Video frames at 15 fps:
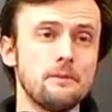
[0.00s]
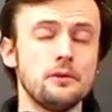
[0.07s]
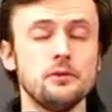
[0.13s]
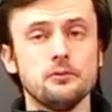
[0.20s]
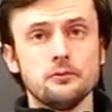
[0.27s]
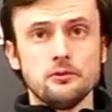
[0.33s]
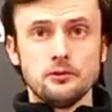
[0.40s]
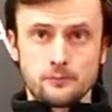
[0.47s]

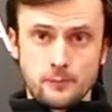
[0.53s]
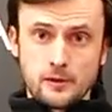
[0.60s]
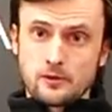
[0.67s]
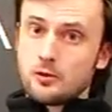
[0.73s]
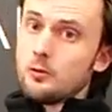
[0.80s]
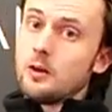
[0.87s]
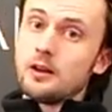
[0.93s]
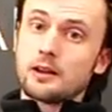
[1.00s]
you spread
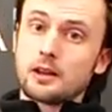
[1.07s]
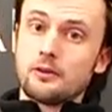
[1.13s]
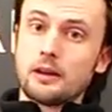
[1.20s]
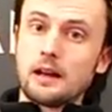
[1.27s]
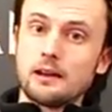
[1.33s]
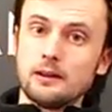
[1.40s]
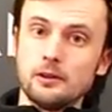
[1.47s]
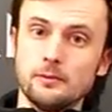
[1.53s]
your workload
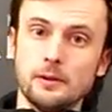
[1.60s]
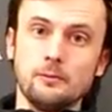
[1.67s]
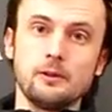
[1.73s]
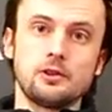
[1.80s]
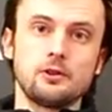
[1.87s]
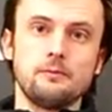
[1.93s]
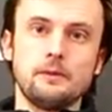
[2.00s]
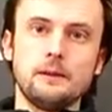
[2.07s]
out a little bit,
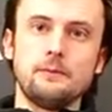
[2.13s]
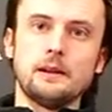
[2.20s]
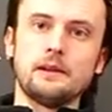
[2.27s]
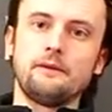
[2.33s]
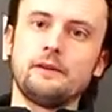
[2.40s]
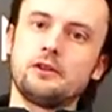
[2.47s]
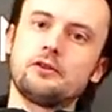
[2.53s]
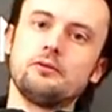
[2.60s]
which could be
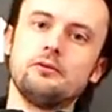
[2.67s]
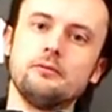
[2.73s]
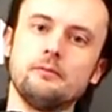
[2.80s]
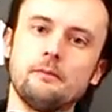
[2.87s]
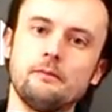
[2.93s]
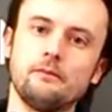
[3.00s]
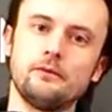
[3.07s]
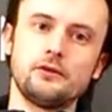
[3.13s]

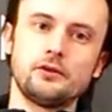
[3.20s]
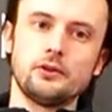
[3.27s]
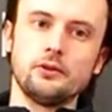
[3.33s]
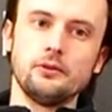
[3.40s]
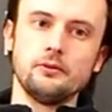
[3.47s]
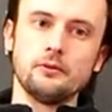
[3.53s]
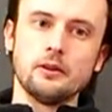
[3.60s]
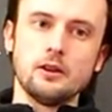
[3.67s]
beneficial
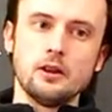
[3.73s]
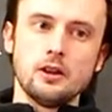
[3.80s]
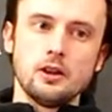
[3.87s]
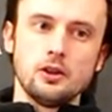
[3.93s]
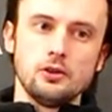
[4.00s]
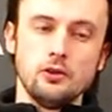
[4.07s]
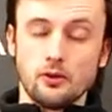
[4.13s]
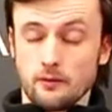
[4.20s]
to
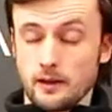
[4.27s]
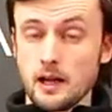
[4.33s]
your